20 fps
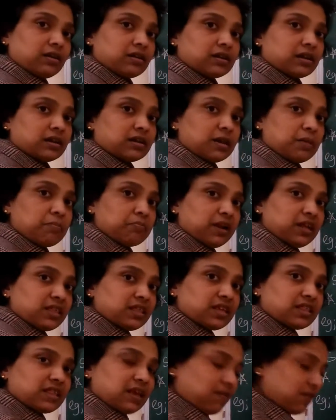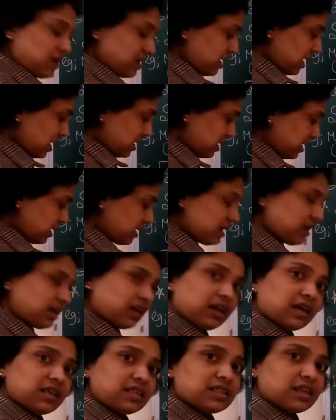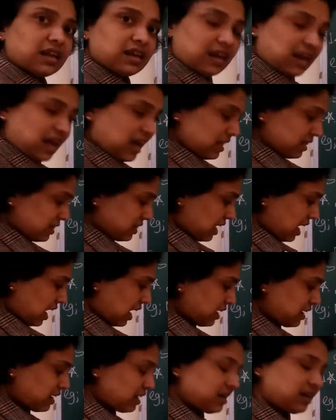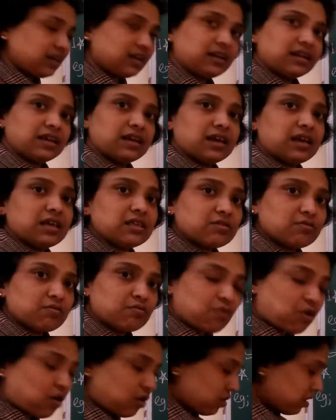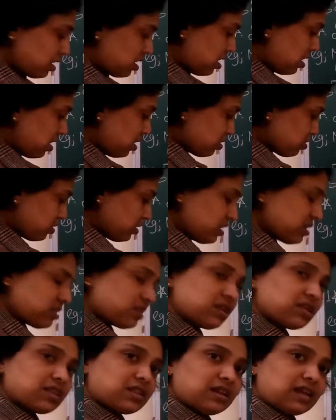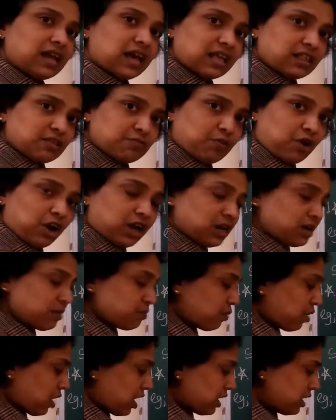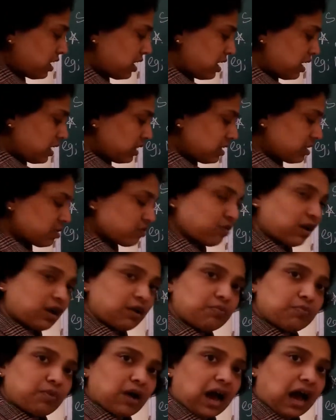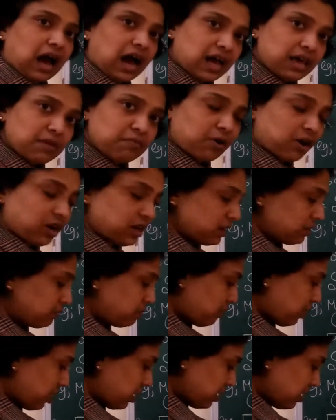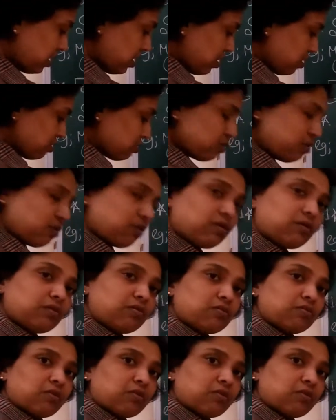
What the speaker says: The temperature 78 degree is less, 100 degree is more. So this is less boiling point, this one high boiling point. So